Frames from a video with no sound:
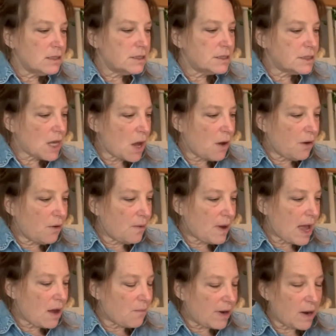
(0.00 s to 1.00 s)

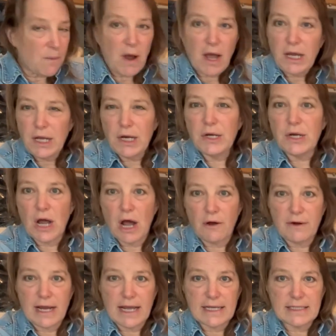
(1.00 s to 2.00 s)
So what I want you to
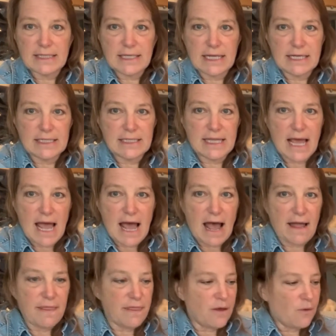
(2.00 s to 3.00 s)
notice is that